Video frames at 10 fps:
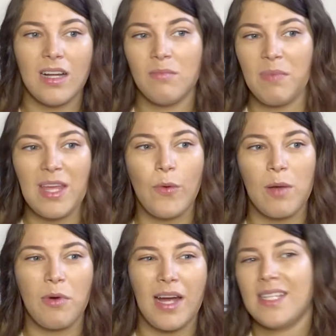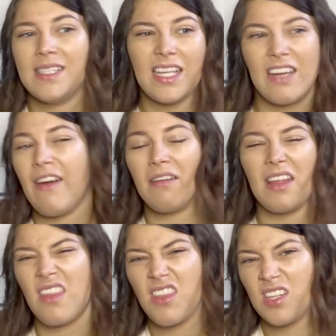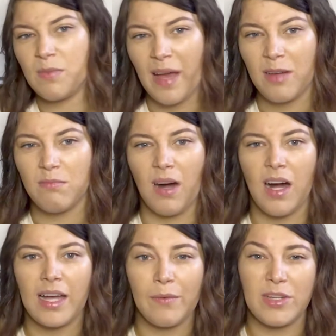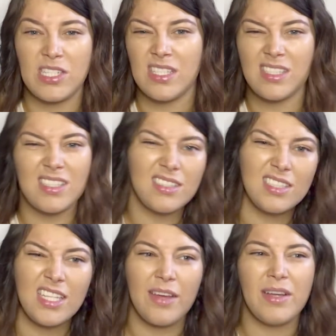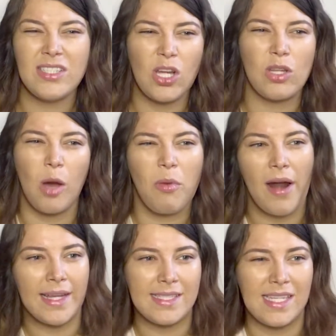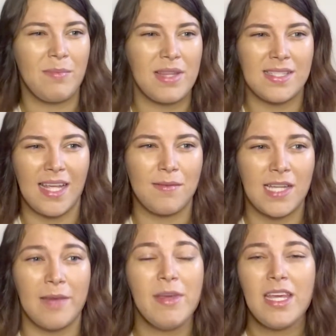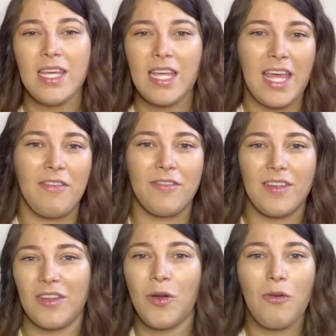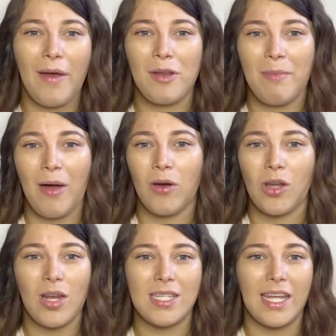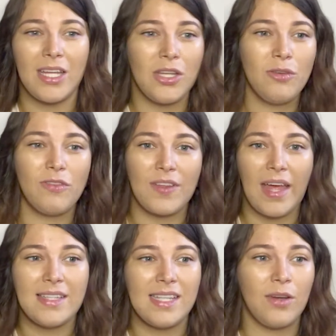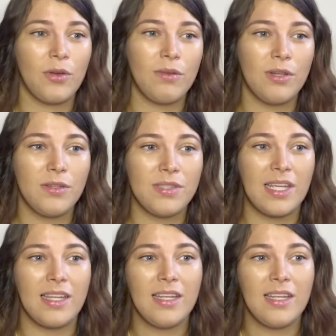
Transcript: be quite pricey, around like the £30 mark, which is, you know, it's not pricey, but at the same time, if you're out and about on holiday and you forget it or you lose it,